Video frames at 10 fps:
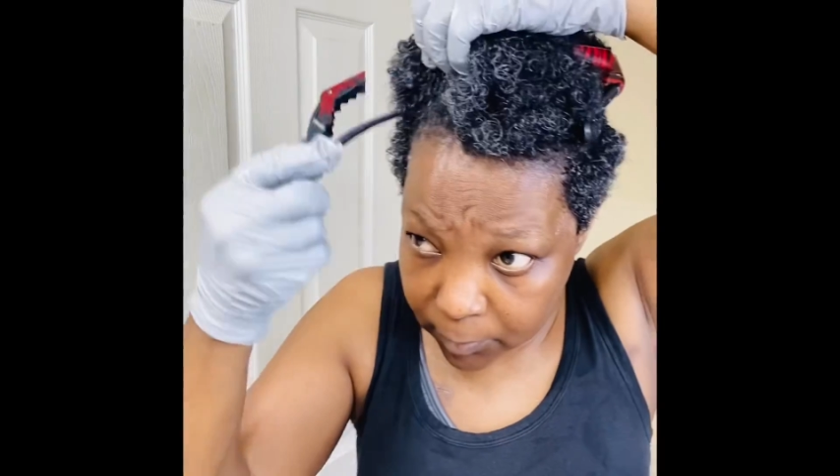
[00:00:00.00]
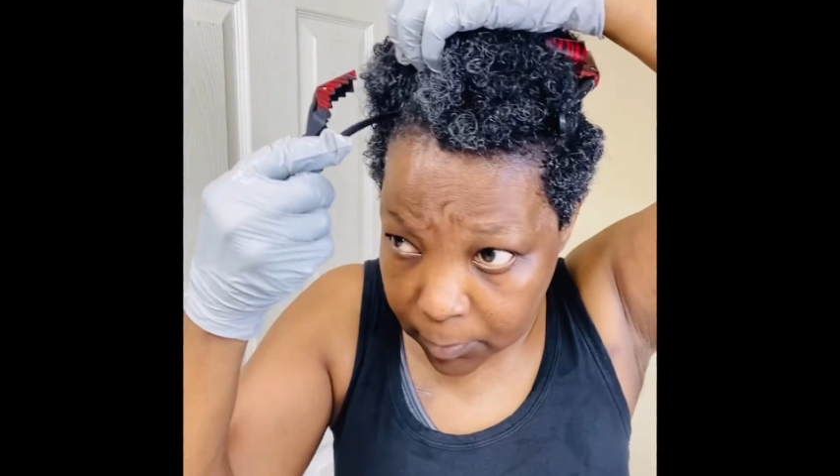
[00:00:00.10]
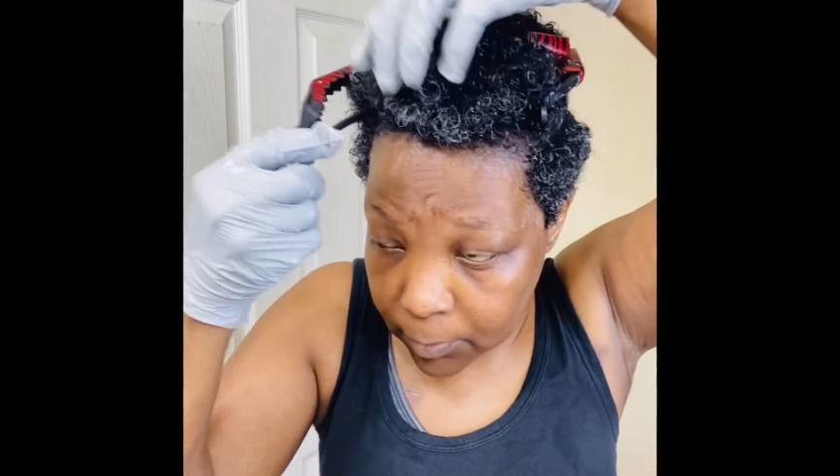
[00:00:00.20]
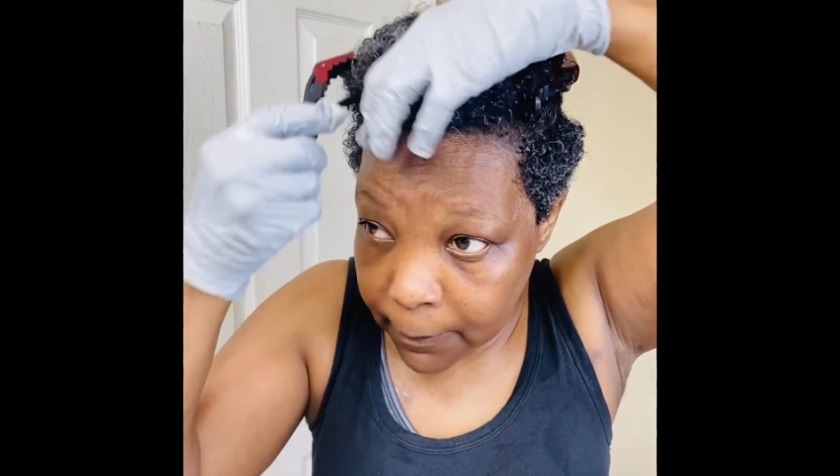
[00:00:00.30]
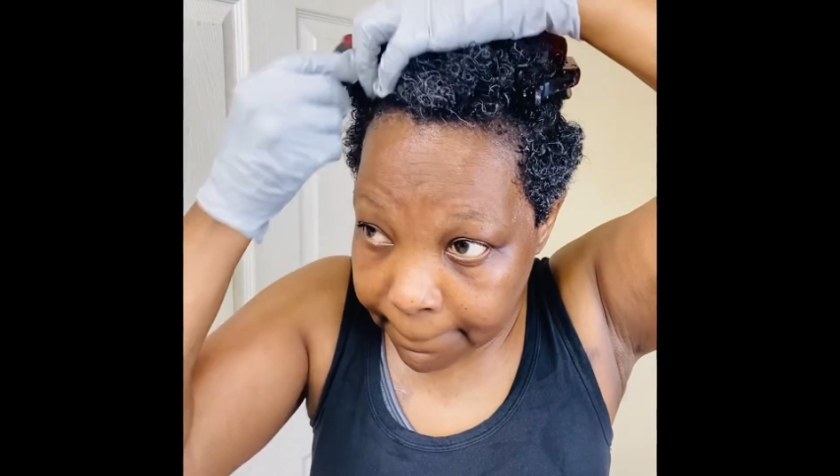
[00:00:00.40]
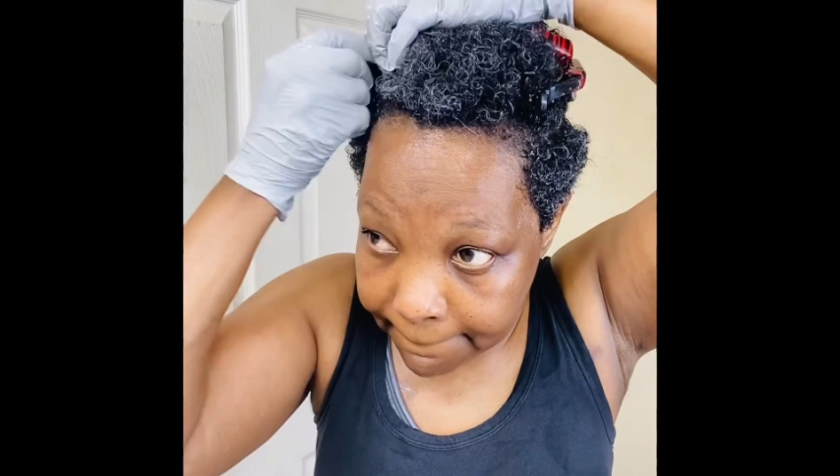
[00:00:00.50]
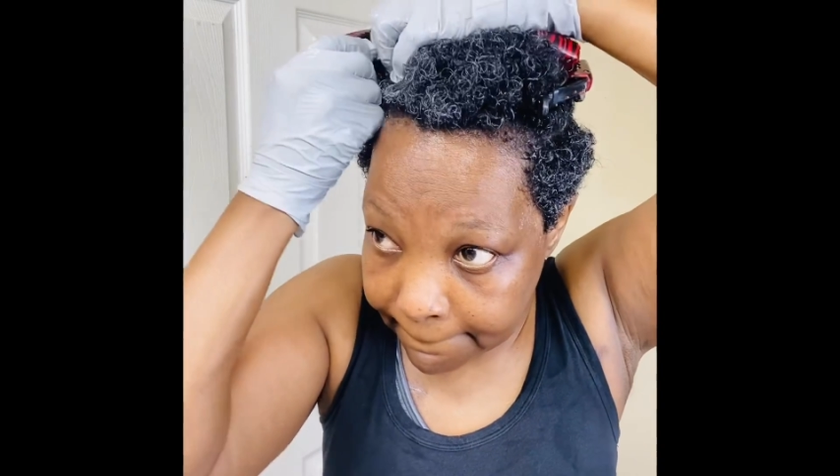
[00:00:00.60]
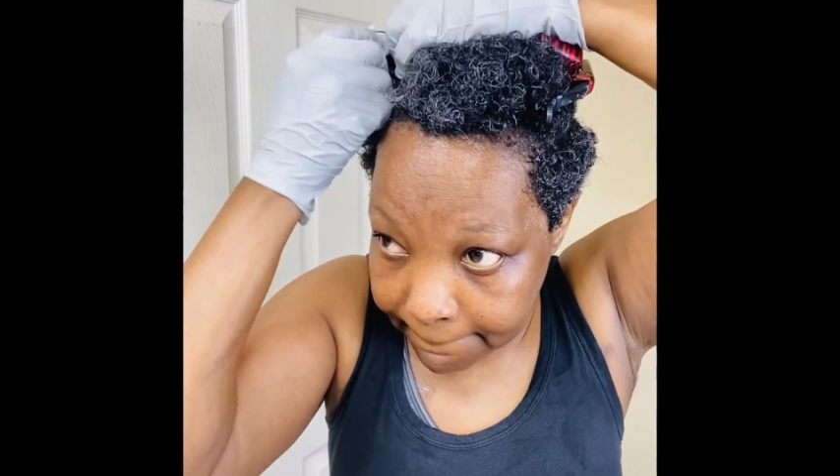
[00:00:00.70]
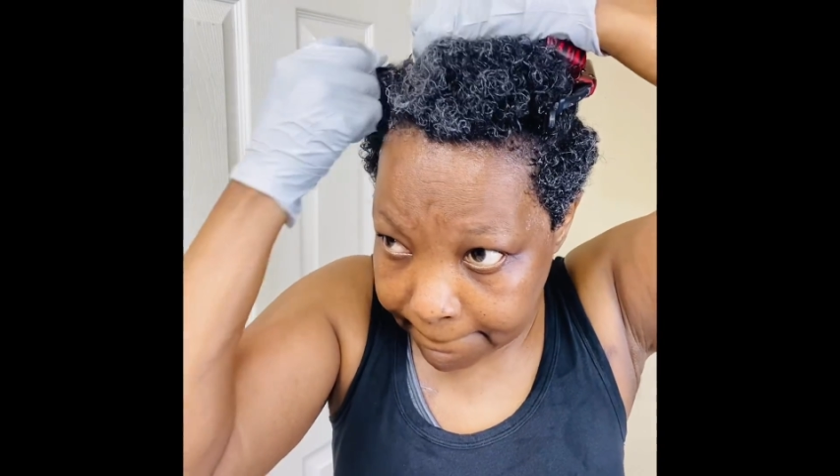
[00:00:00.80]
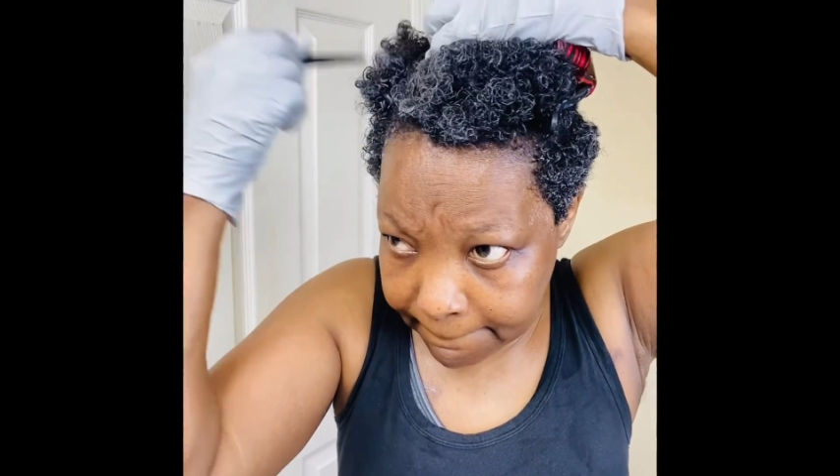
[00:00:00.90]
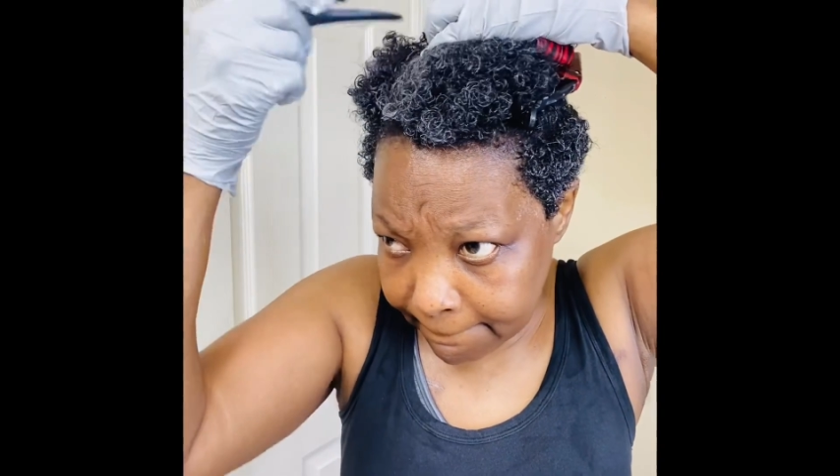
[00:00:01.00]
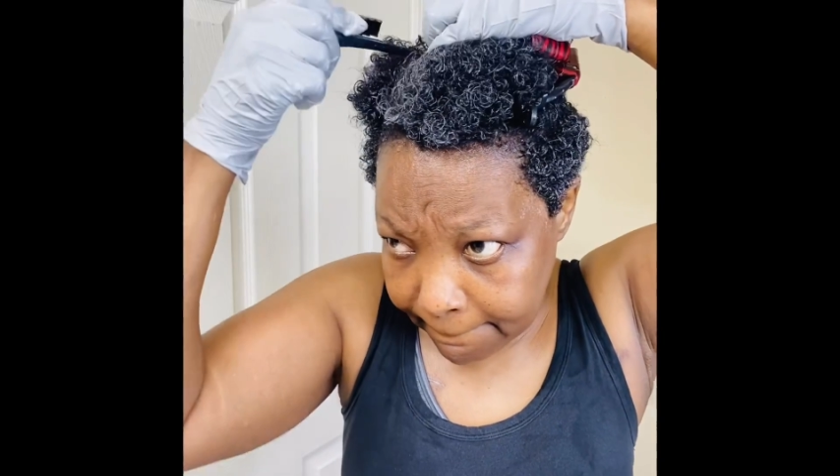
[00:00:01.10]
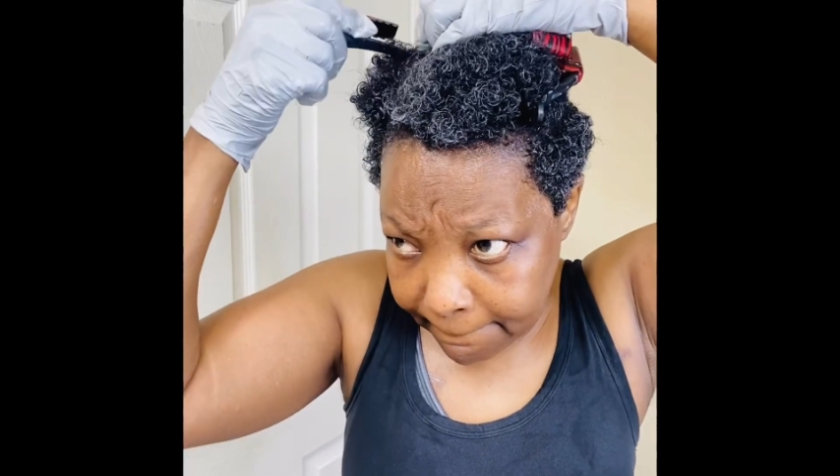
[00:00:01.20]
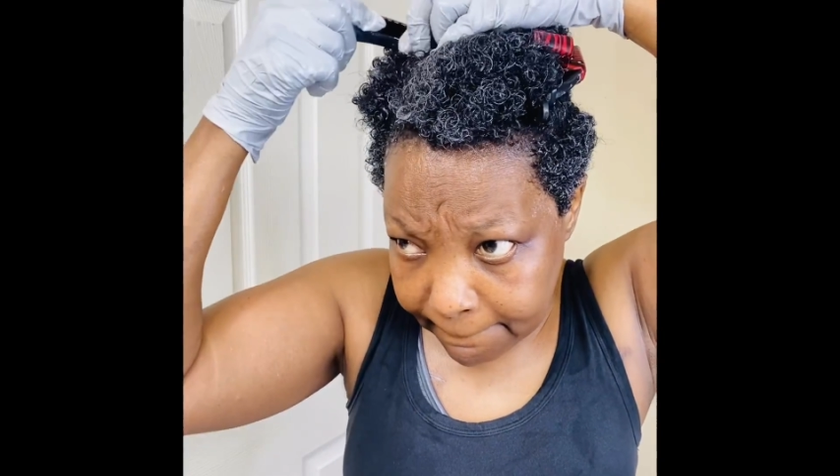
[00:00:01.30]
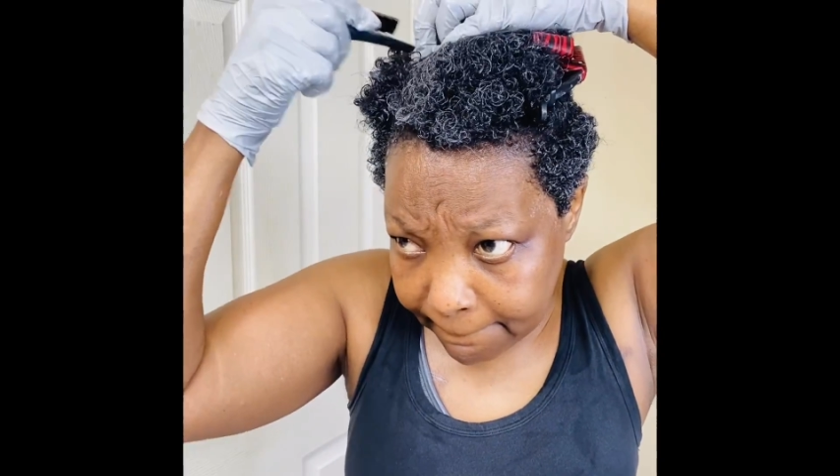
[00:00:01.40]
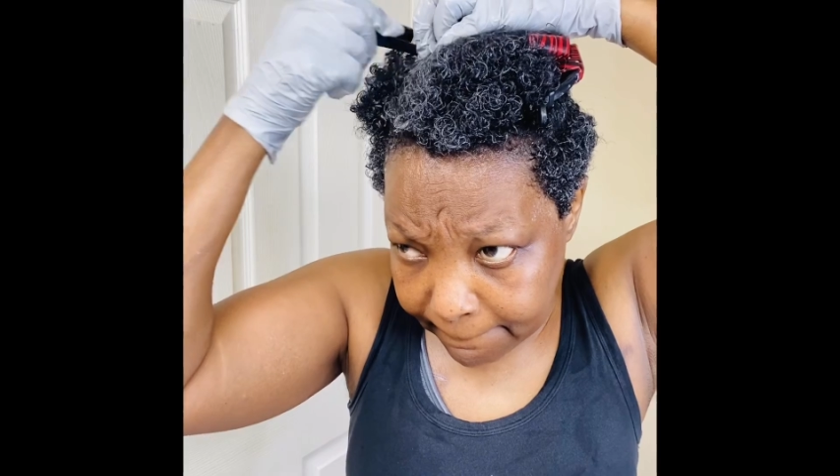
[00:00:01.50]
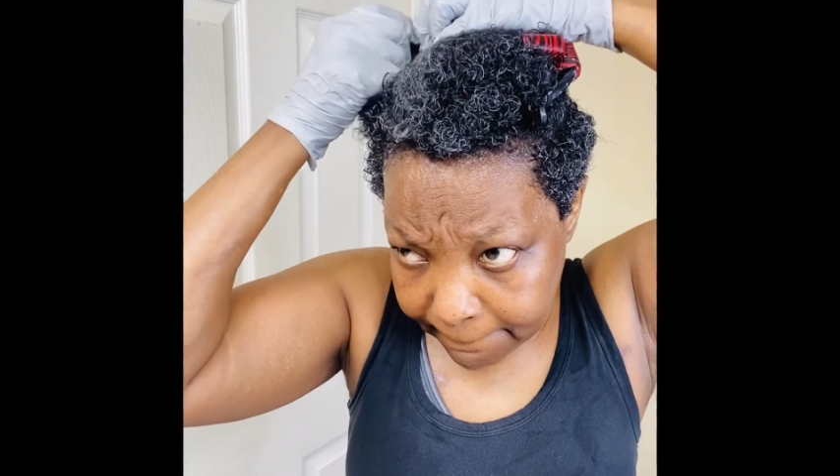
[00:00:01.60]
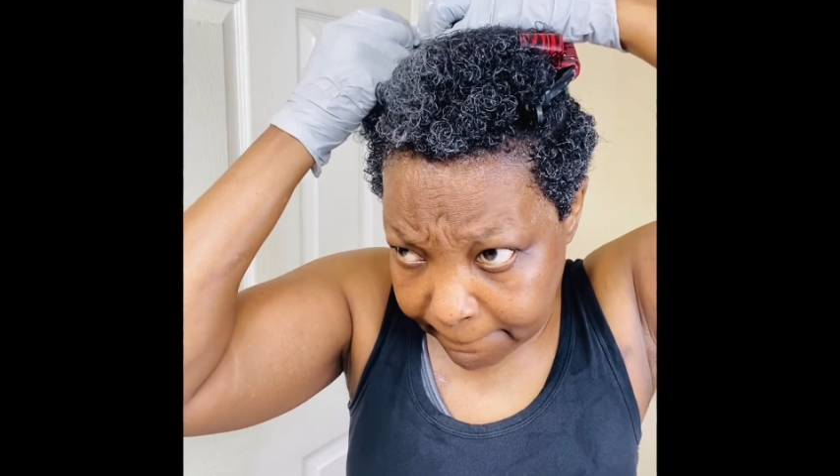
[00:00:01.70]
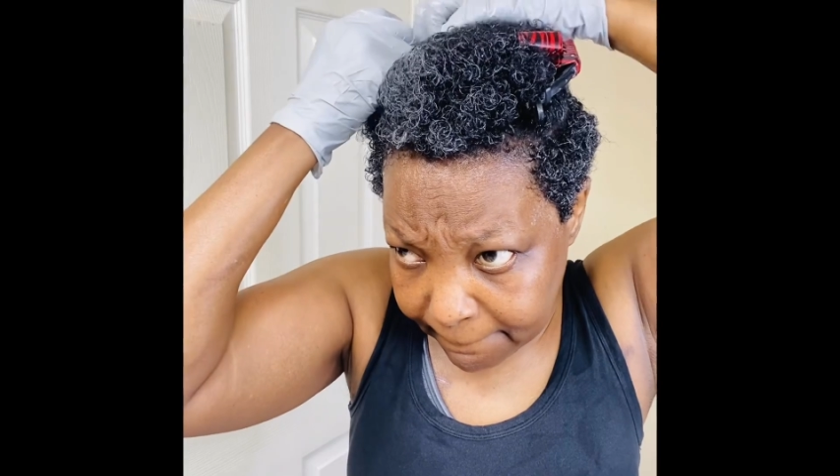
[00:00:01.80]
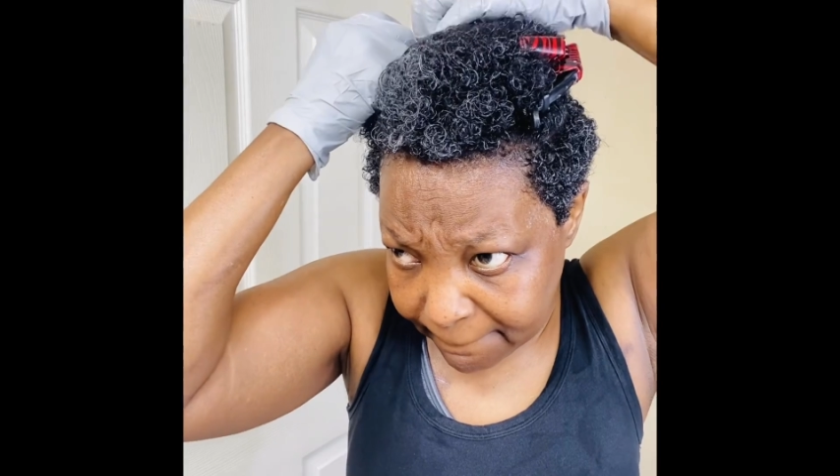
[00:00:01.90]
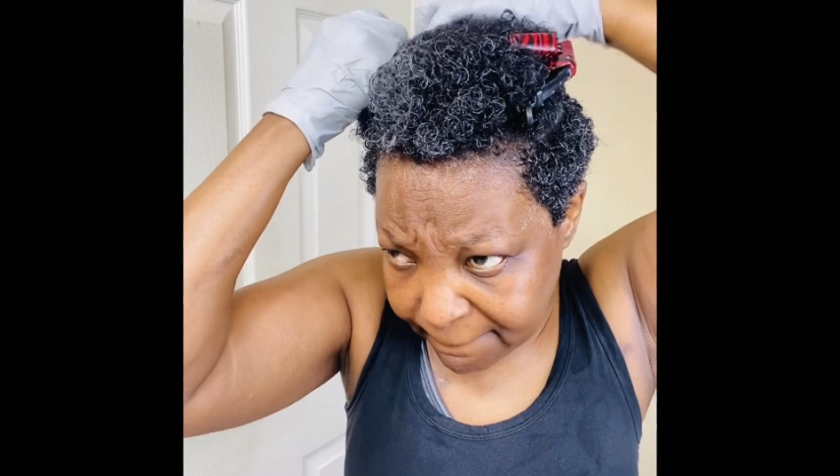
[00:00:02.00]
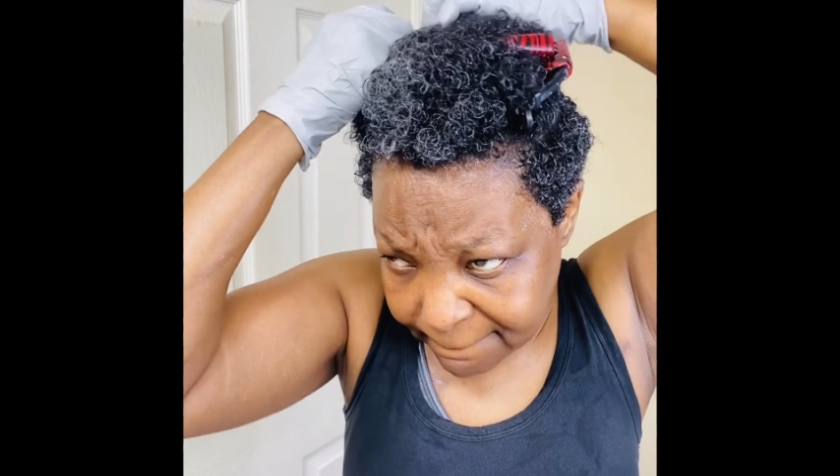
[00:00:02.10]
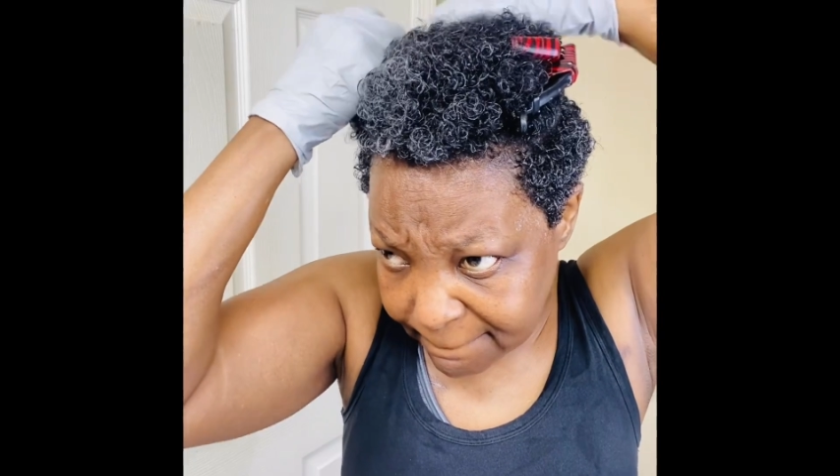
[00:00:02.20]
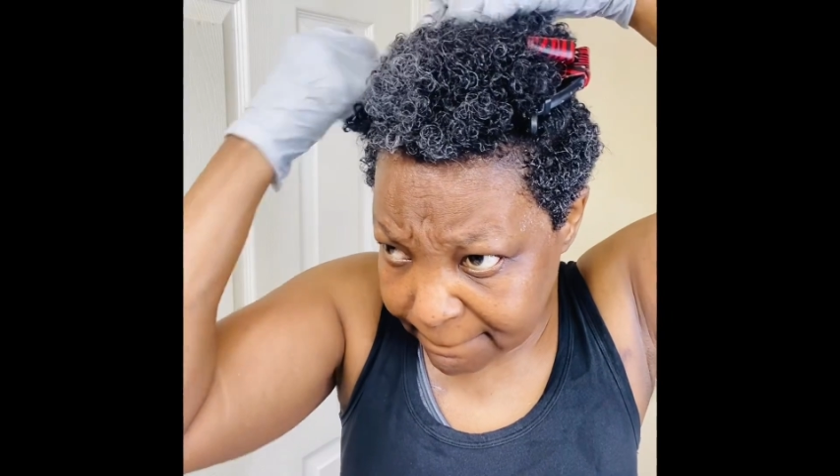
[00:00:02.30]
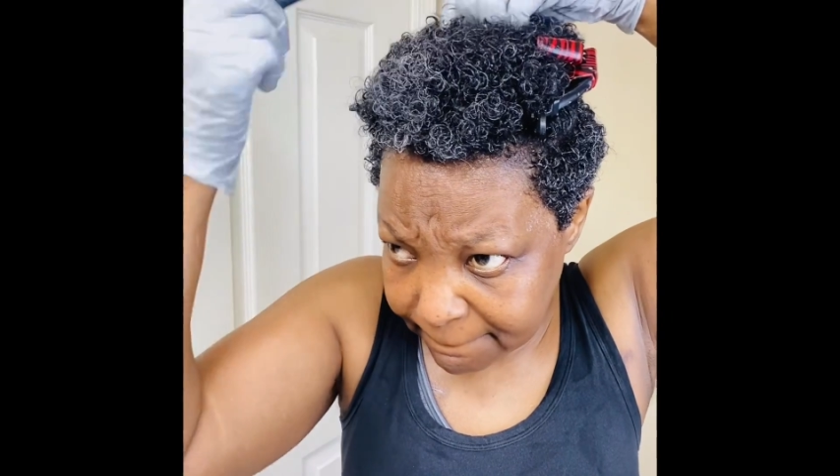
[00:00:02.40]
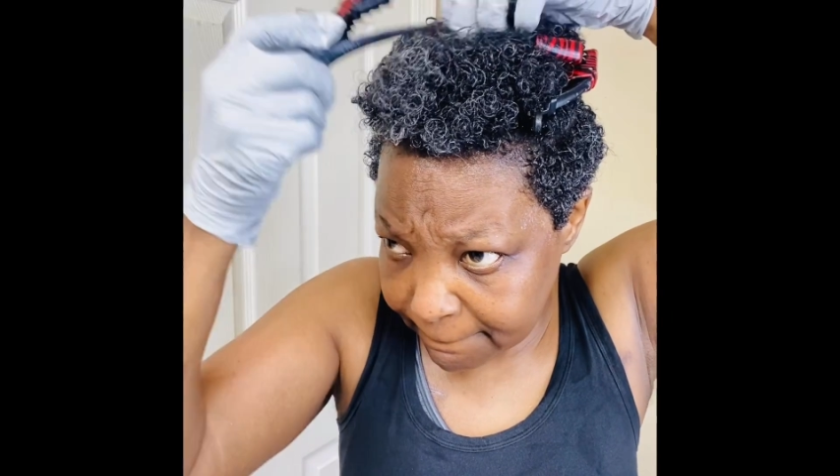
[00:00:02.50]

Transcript: I will like diffuse it or let it air dry.